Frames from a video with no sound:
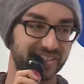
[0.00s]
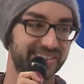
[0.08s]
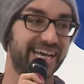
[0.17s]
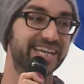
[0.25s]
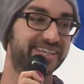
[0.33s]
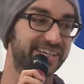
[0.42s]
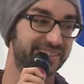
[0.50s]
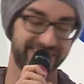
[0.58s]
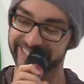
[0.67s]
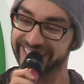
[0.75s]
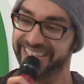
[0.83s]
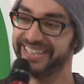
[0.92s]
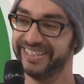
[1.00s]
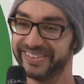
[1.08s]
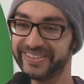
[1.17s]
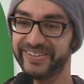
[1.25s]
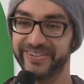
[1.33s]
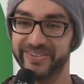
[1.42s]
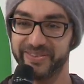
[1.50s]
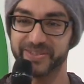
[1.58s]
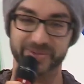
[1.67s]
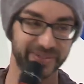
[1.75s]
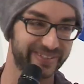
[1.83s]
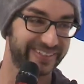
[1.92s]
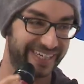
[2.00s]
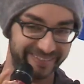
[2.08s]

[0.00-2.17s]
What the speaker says: a scientist, so this was, yeah.